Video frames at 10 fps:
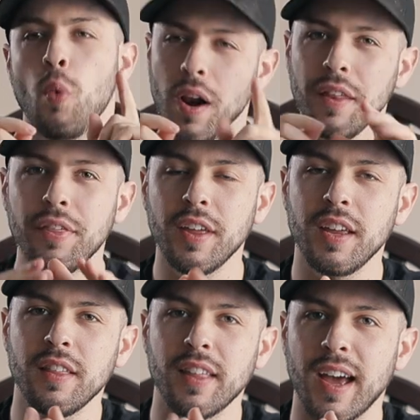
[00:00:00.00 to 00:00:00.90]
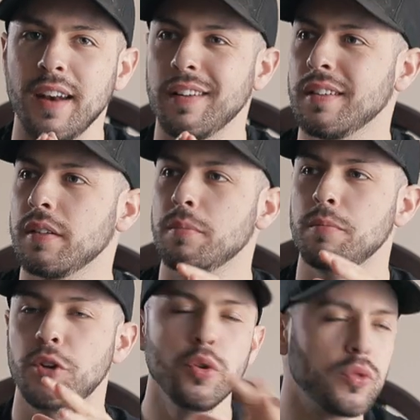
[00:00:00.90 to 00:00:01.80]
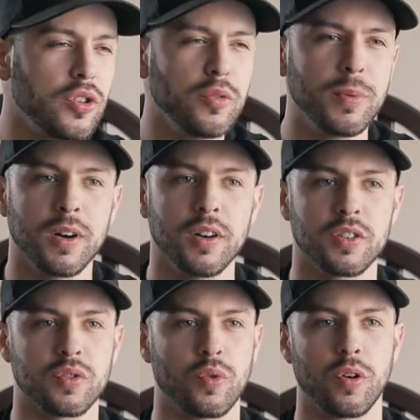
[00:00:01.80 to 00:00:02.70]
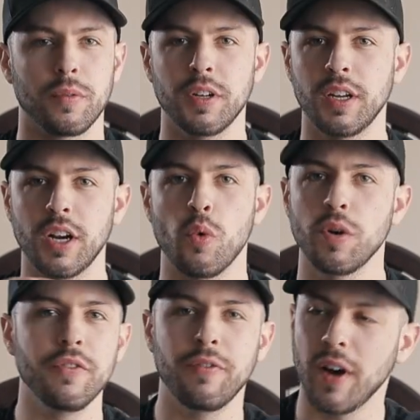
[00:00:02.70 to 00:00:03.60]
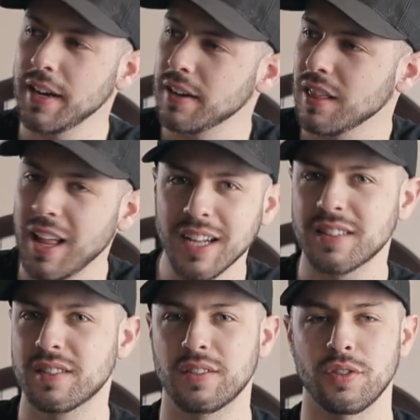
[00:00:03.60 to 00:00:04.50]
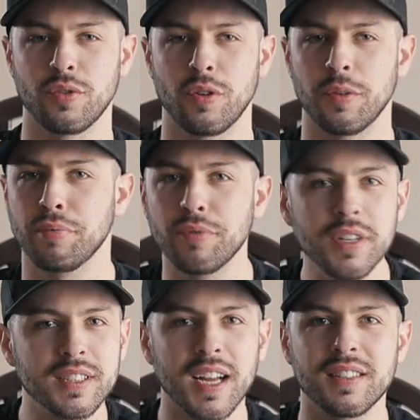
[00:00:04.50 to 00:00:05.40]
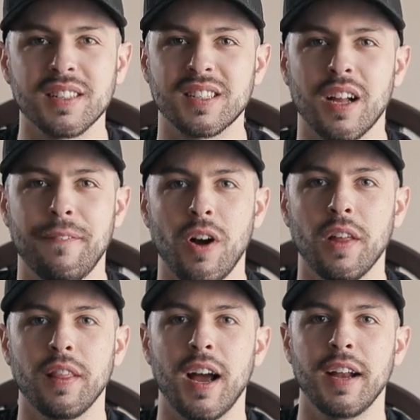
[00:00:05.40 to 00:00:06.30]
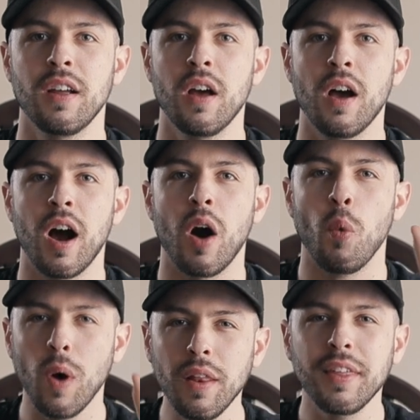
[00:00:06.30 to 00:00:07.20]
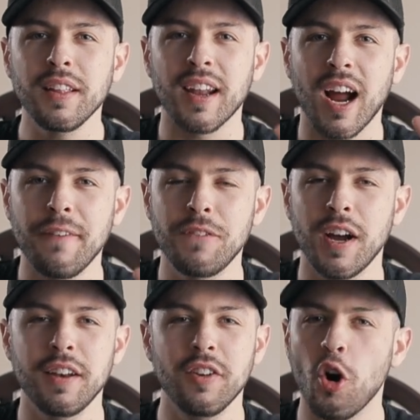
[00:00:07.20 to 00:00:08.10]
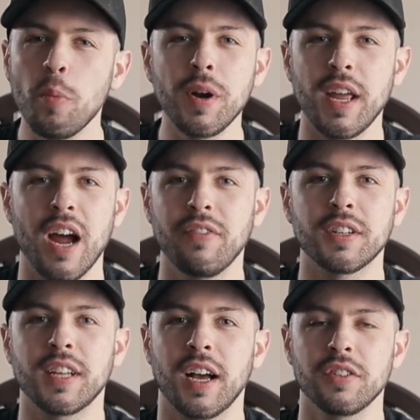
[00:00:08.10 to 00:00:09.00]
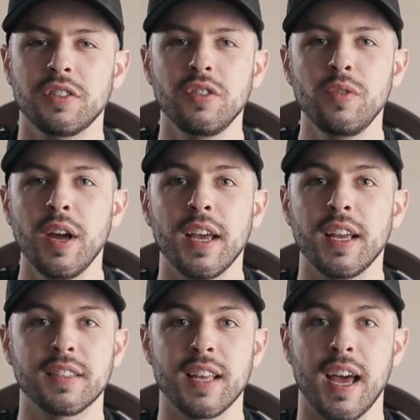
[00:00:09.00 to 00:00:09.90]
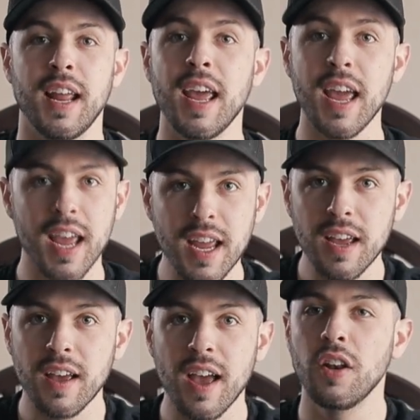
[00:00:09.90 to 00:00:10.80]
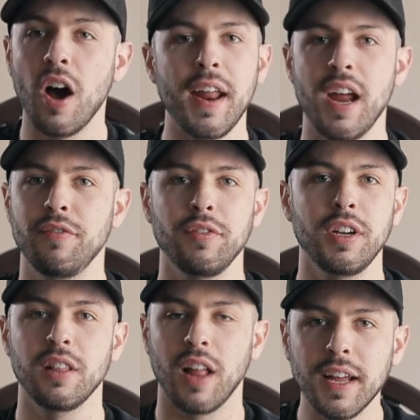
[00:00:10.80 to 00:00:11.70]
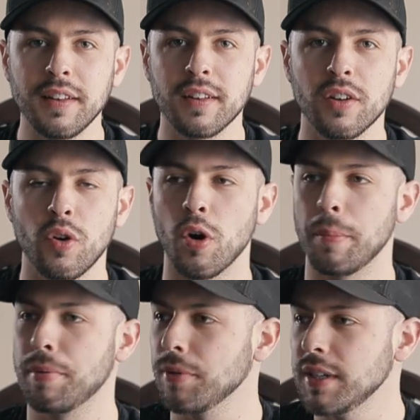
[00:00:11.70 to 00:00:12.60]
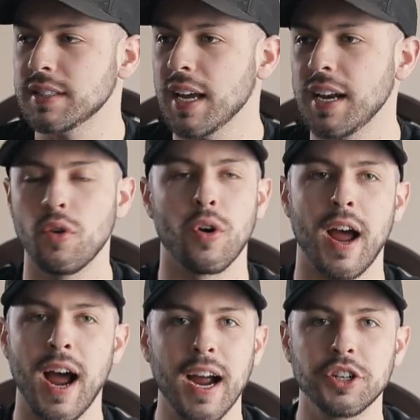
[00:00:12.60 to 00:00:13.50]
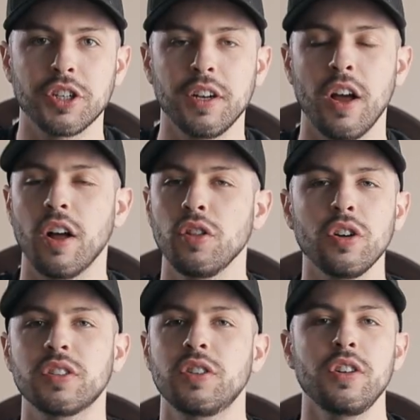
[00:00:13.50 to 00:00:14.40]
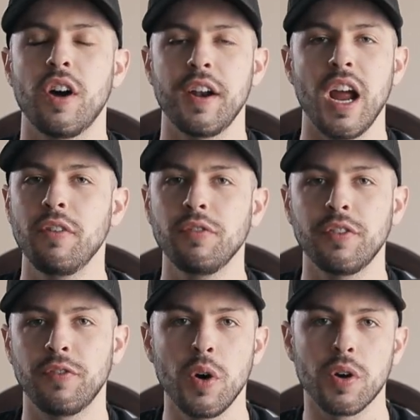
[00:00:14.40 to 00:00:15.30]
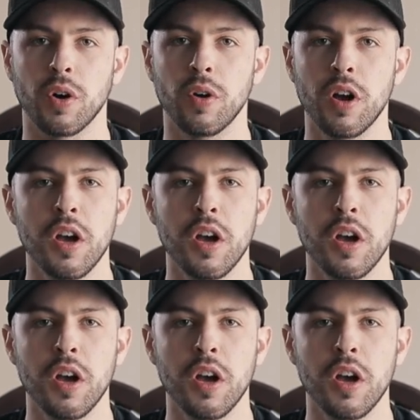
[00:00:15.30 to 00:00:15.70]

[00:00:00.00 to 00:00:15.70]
One thing that YouTubers or, you know, when you find LUTs or presets and stuff online, one thing that I find nobody ever tells you is that A, not every LUT or preset or action looks good on every photo.